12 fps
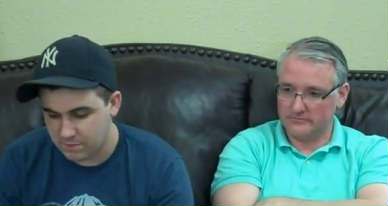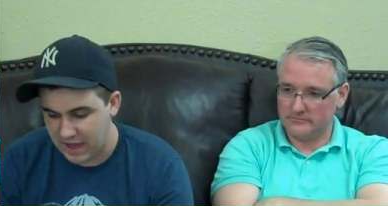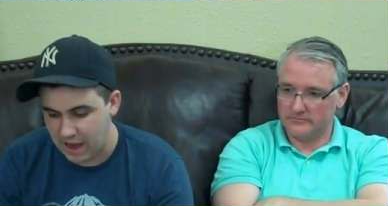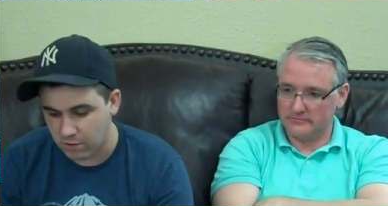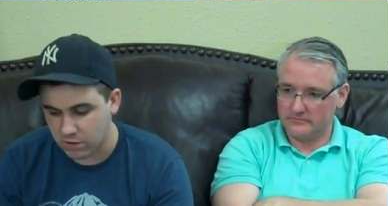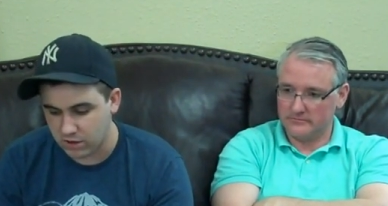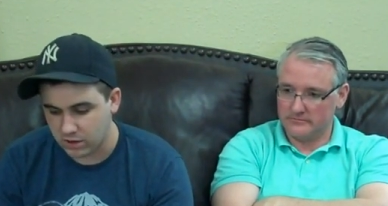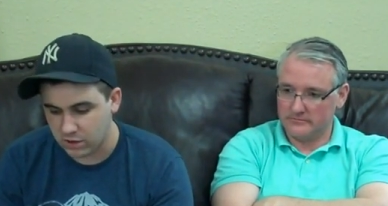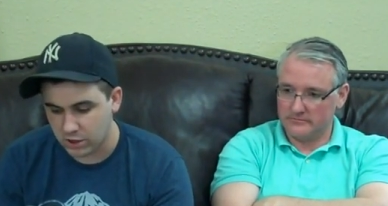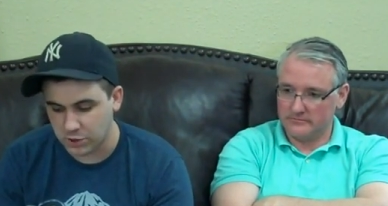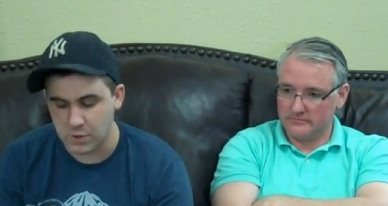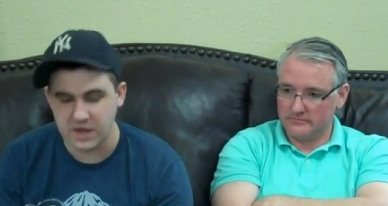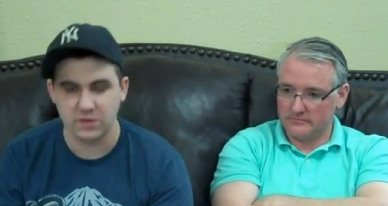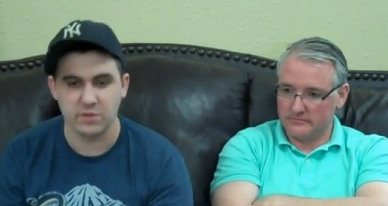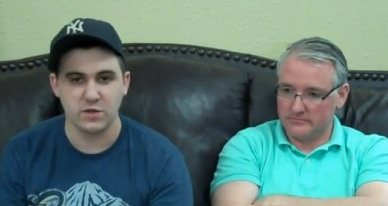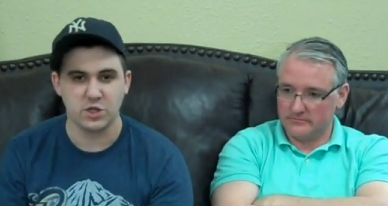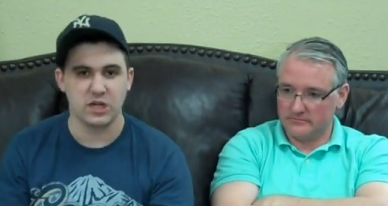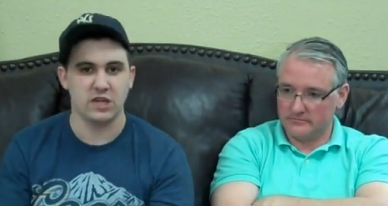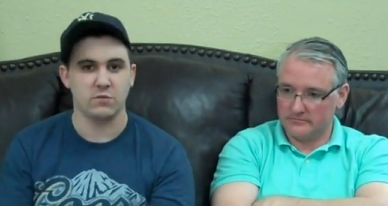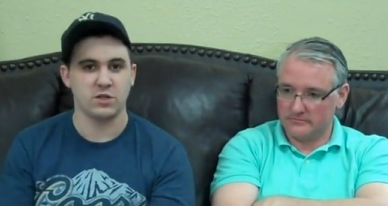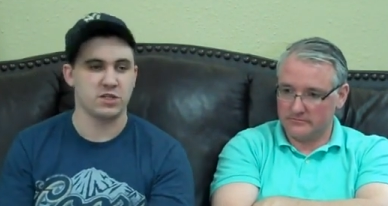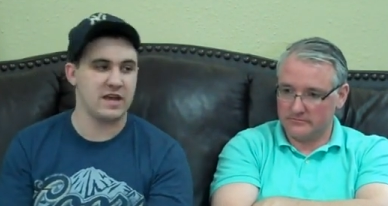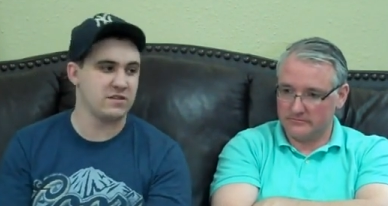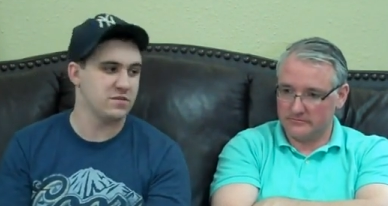Speaker 1: power called Awaken the Machine,
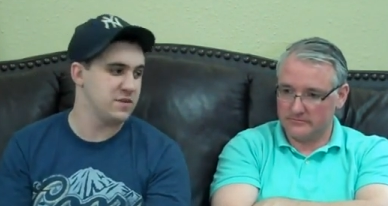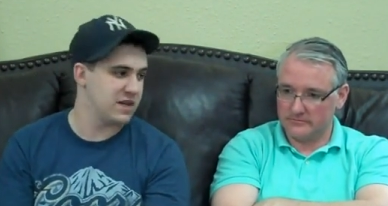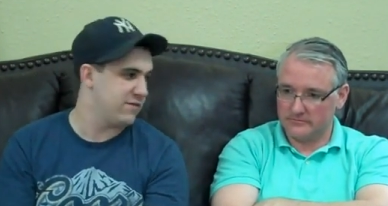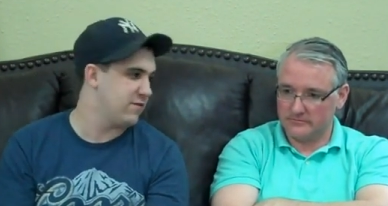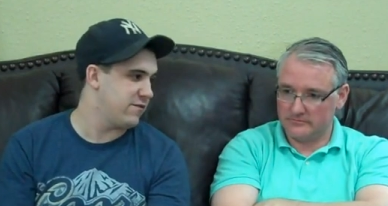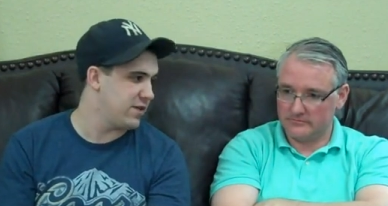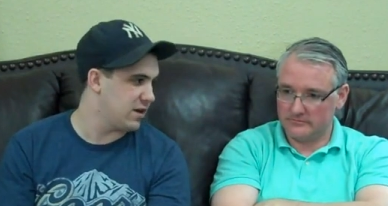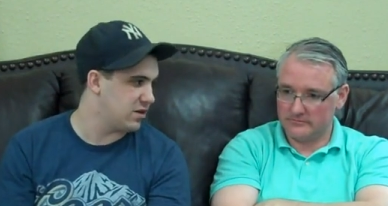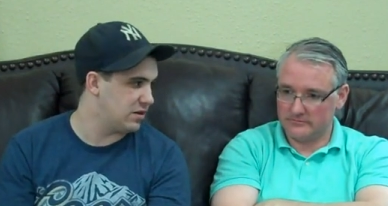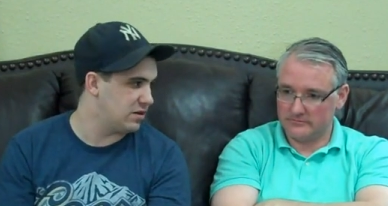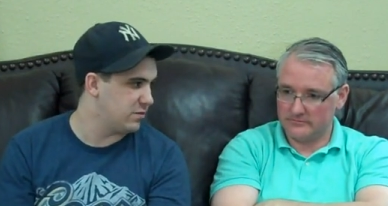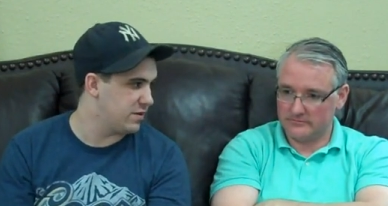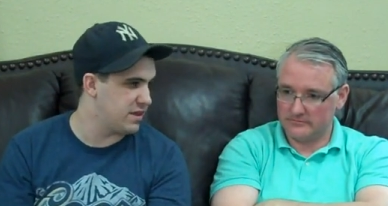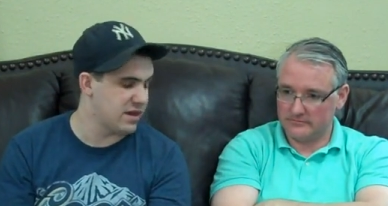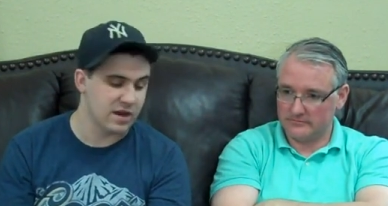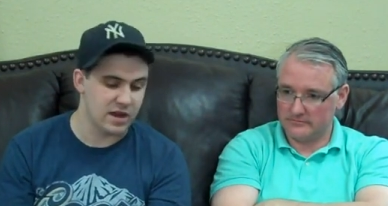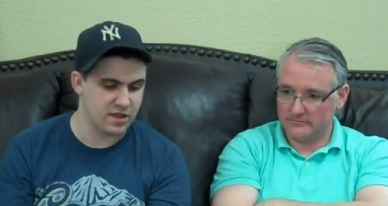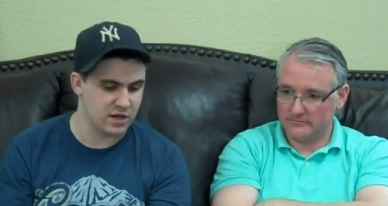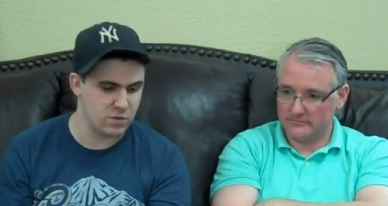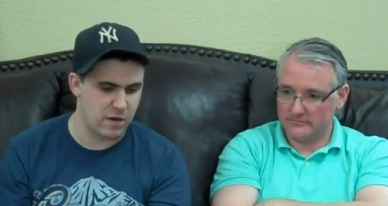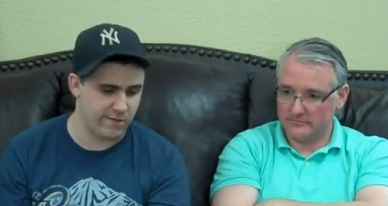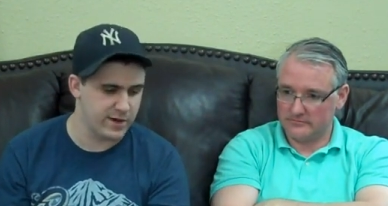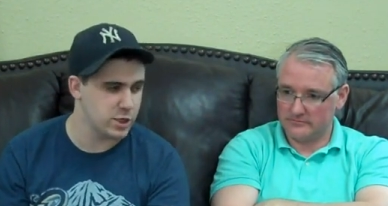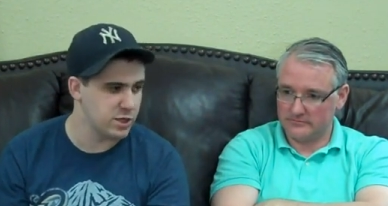which allows them to give a vehicle within, I think,
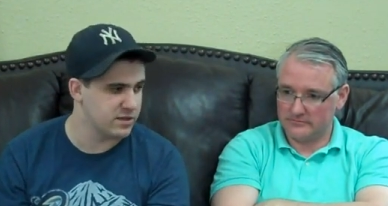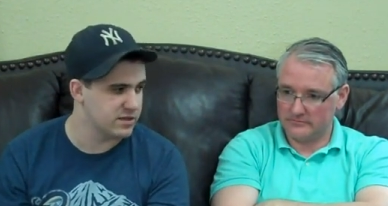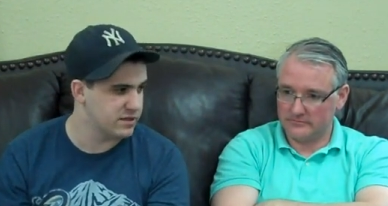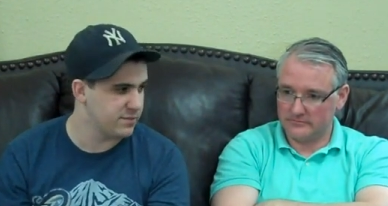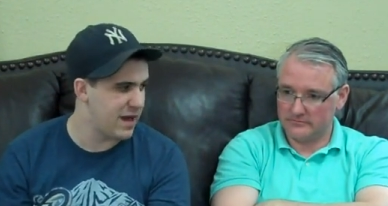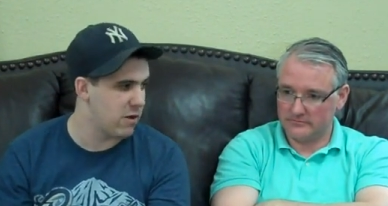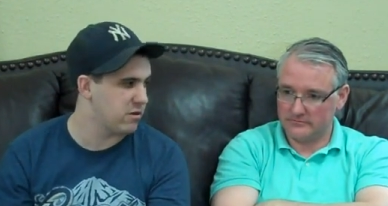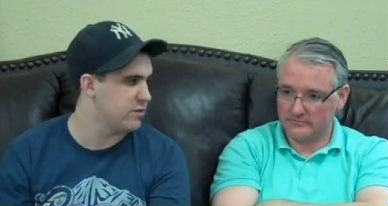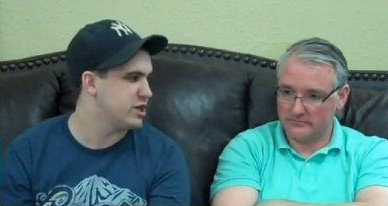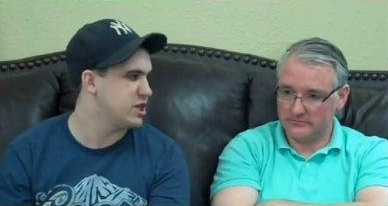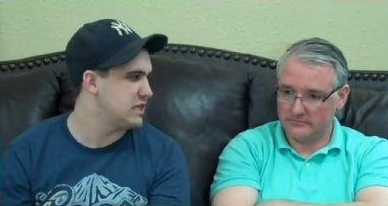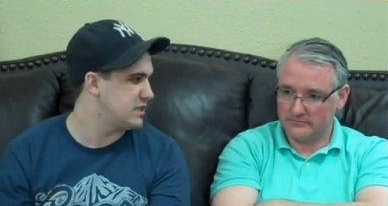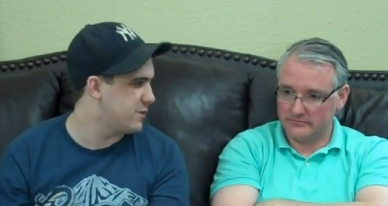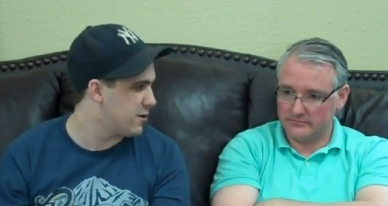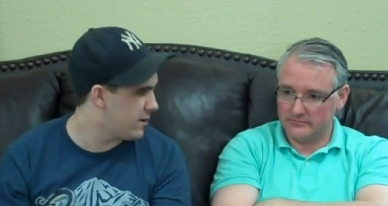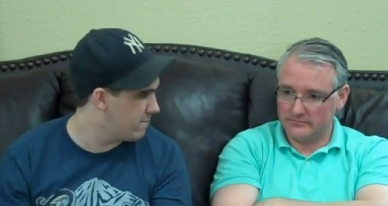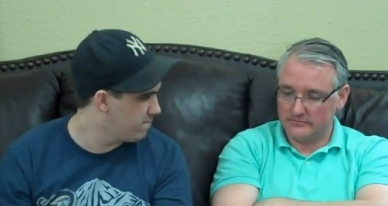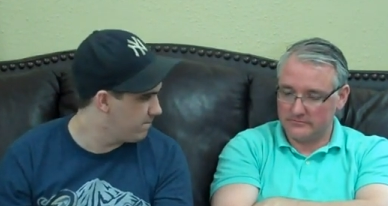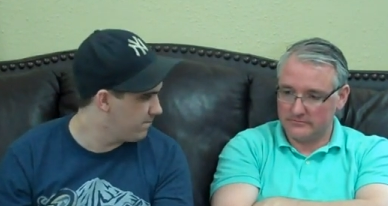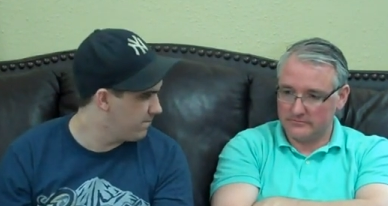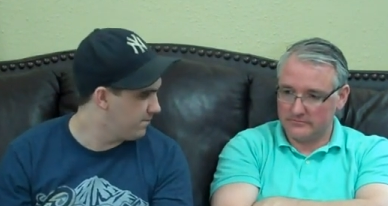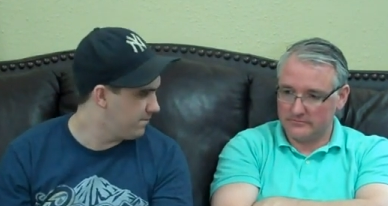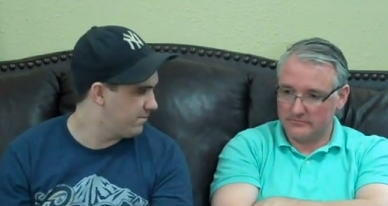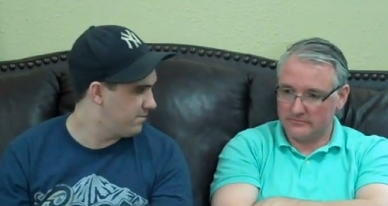12 inches power of the machine spirit
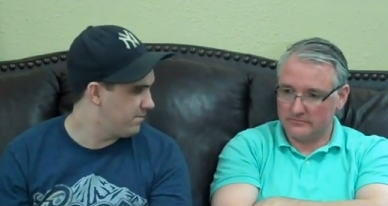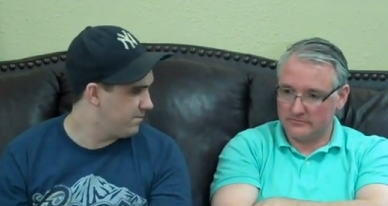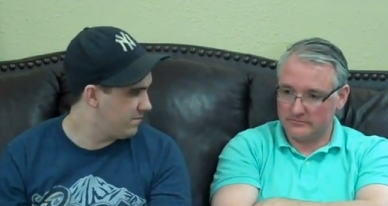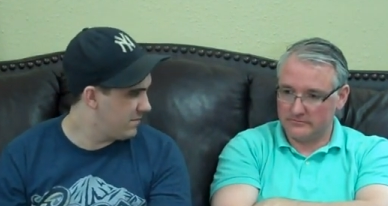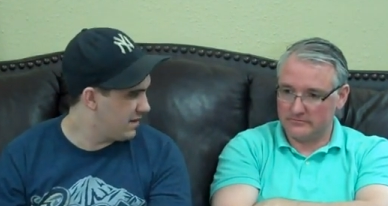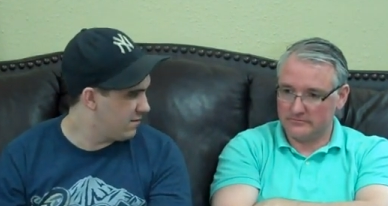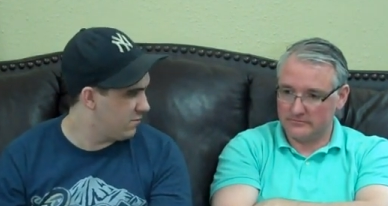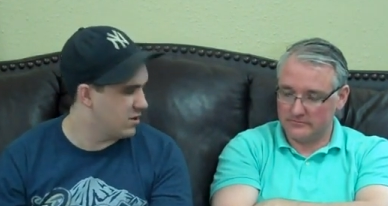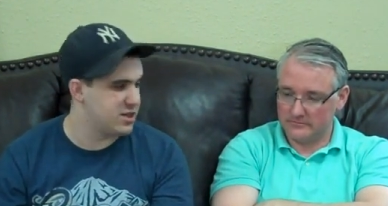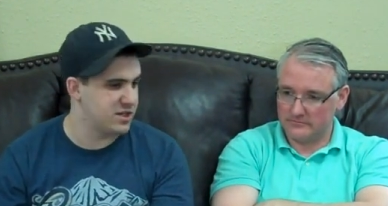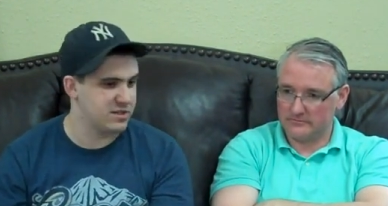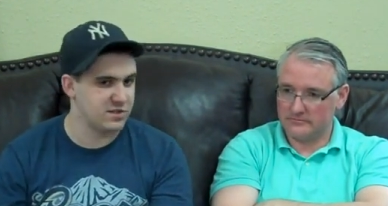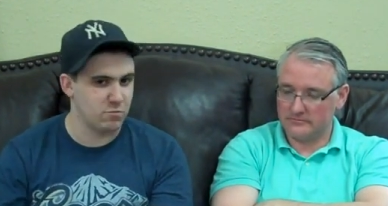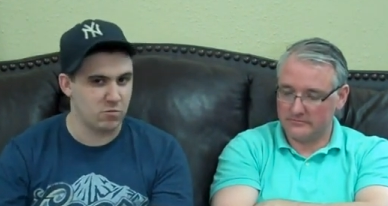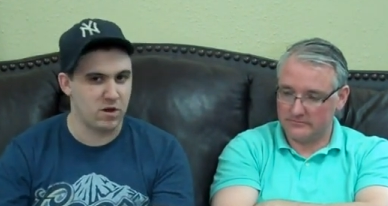which is